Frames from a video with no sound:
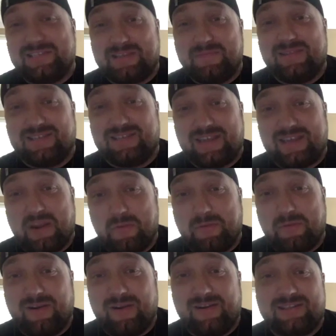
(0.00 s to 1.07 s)
of the snare
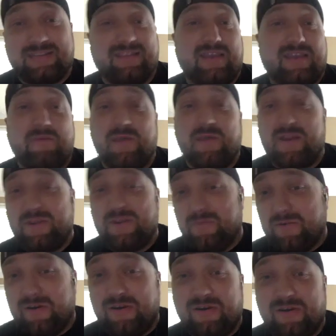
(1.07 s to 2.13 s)
parts and like where
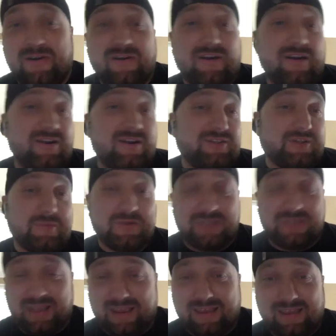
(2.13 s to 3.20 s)
you are, Summer's
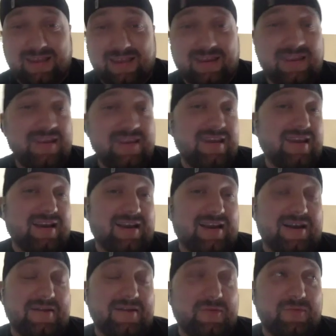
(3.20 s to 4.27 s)
End,
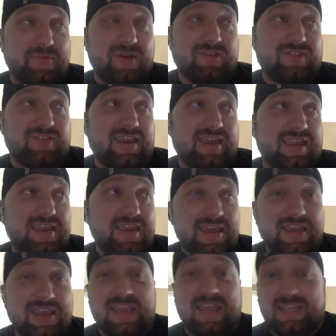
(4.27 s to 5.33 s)
um, real thing.
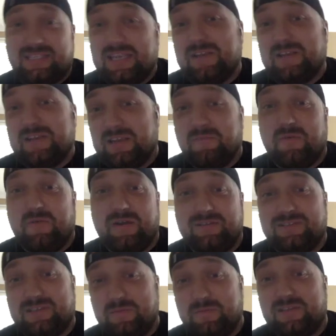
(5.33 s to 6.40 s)
It sounds like one.
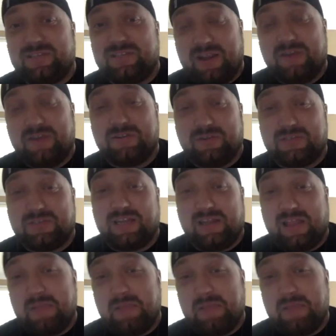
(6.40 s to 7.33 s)
Some of the snares are sounding like